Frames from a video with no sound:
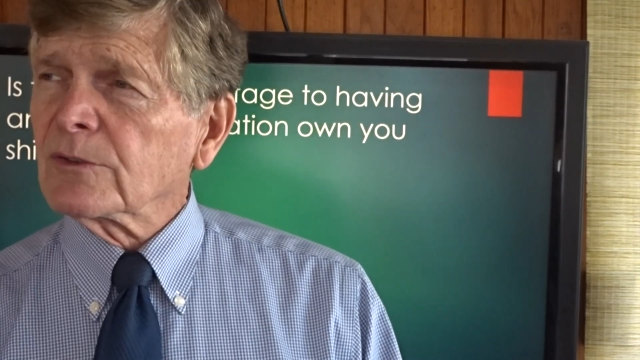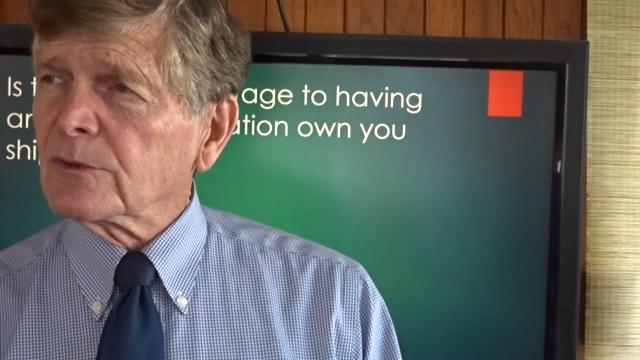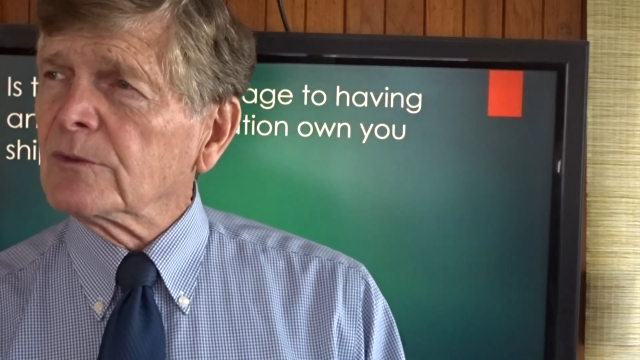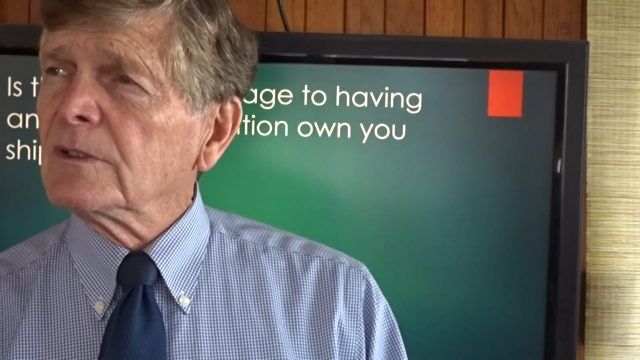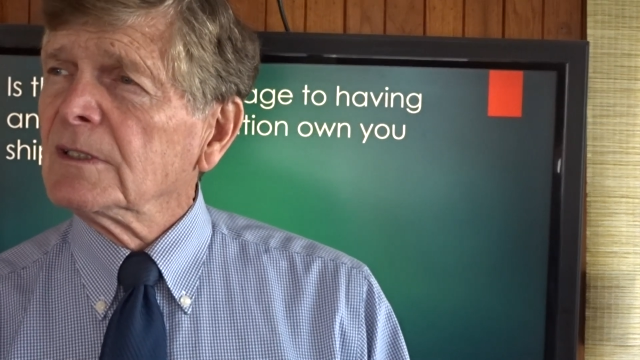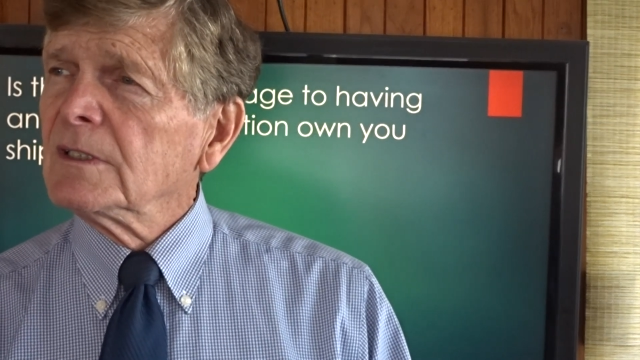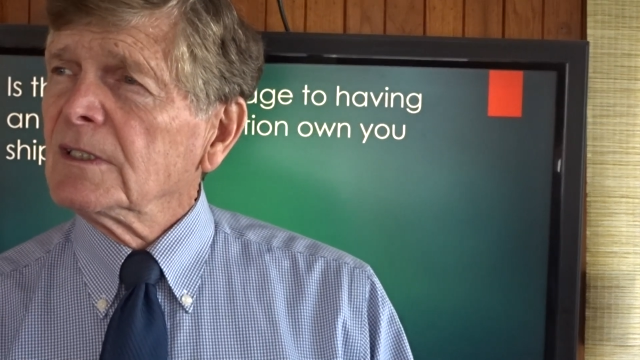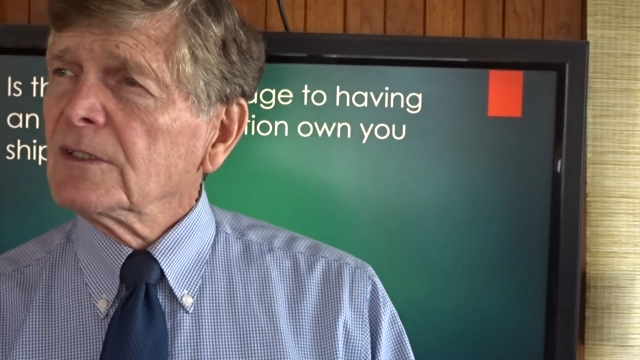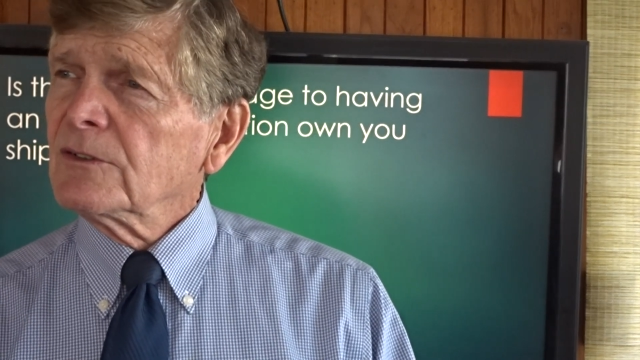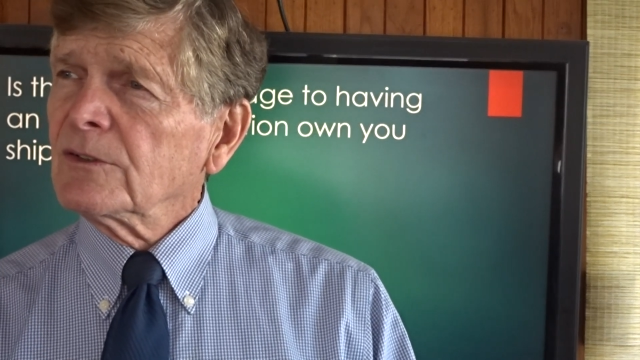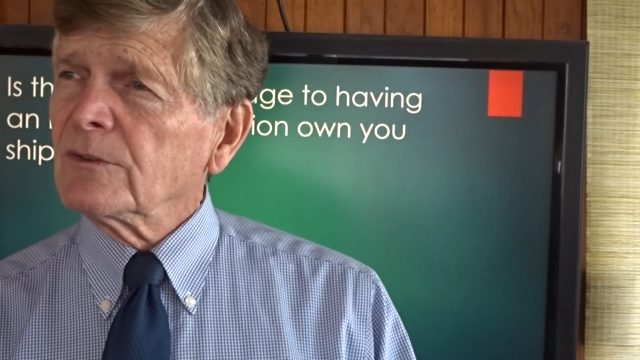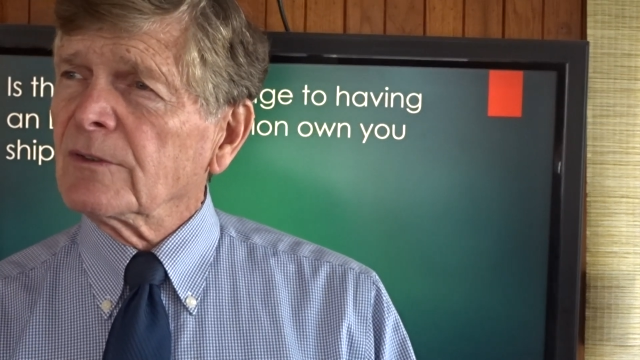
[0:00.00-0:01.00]
through
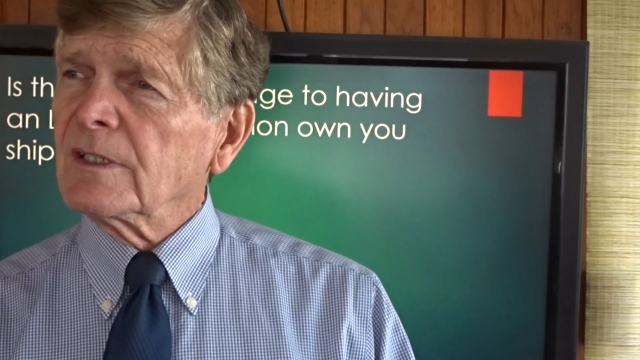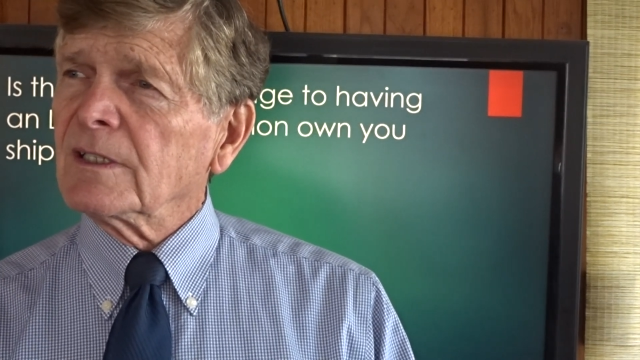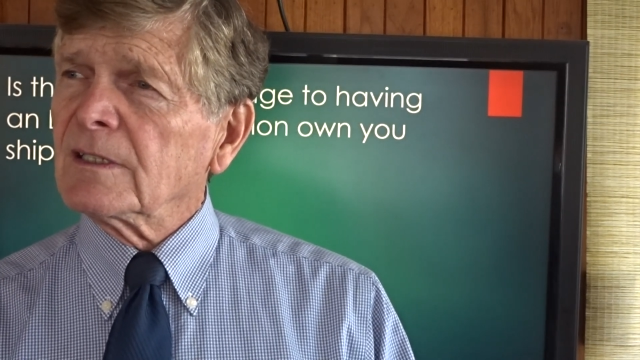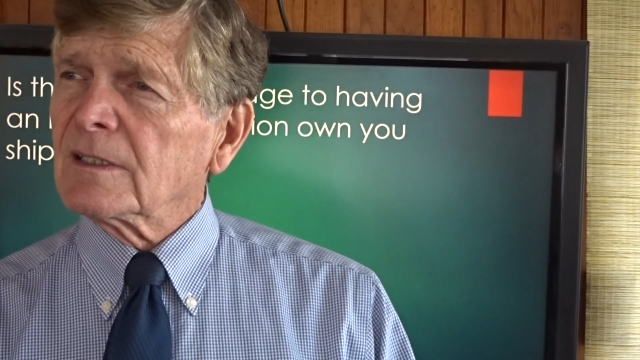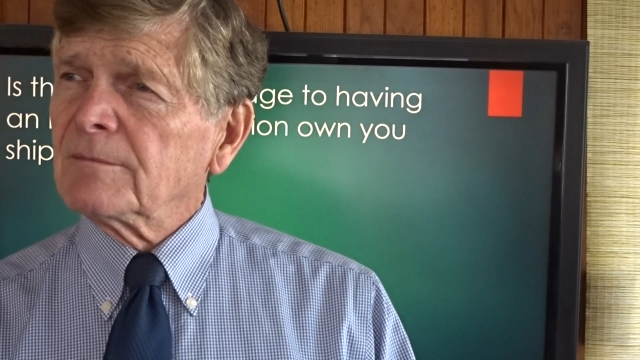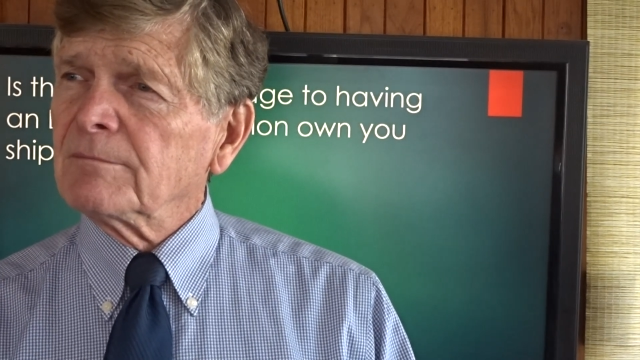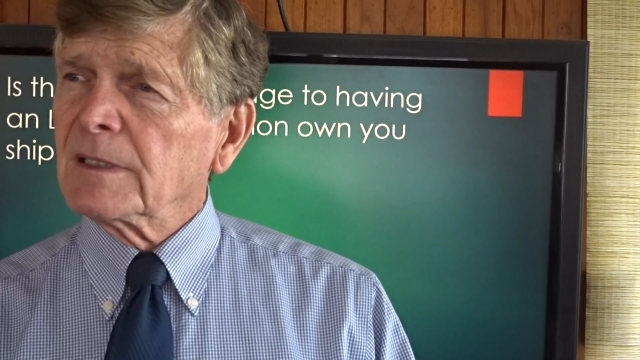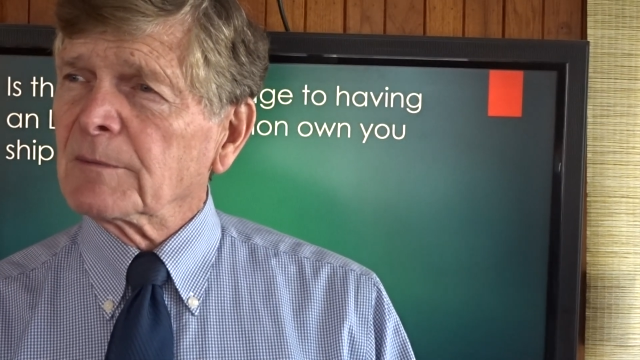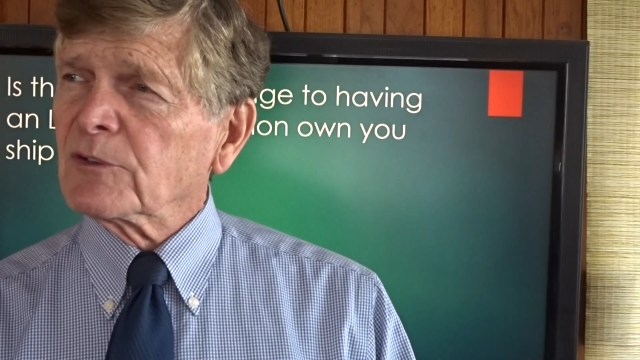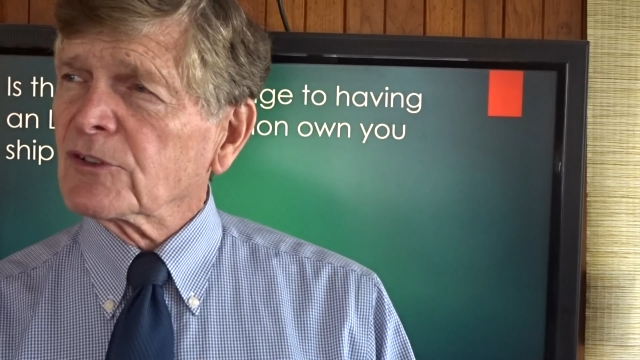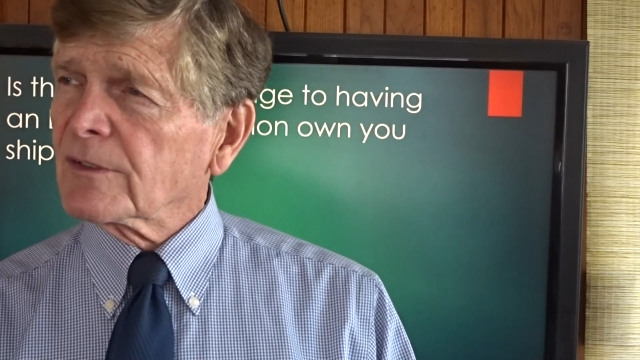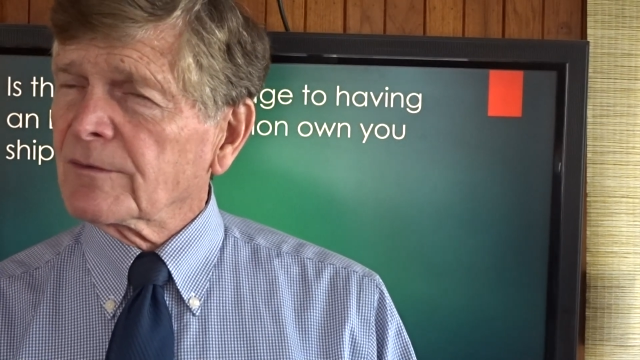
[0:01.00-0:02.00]
to the
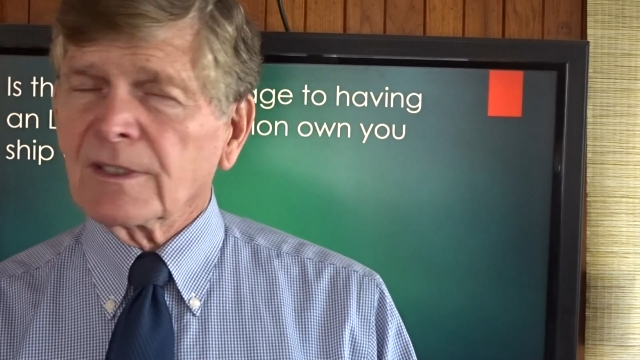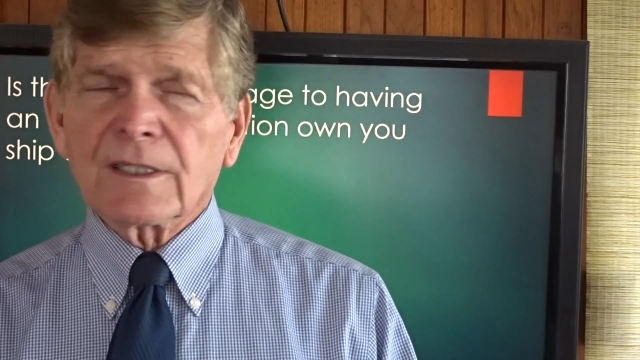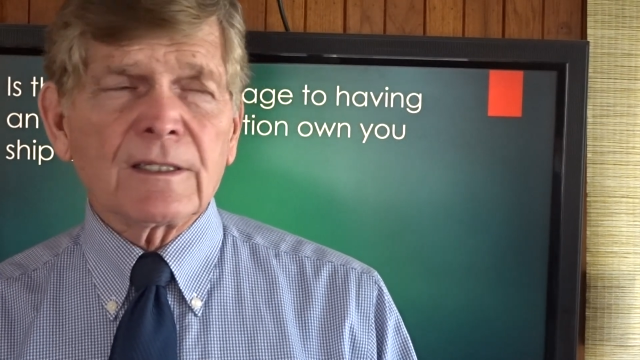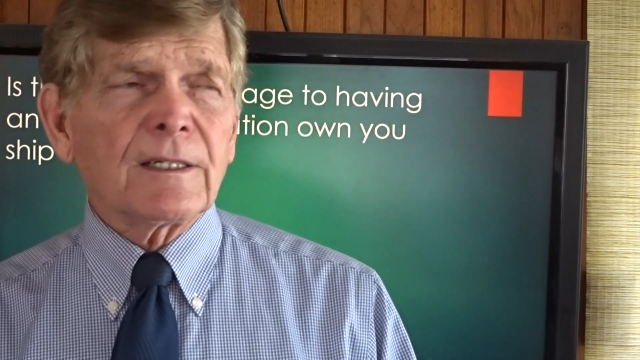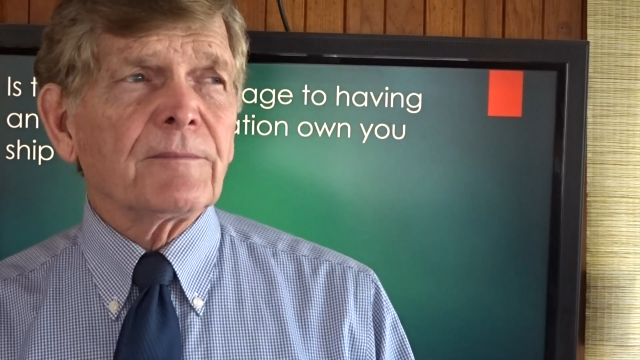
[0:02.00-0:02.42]
members of the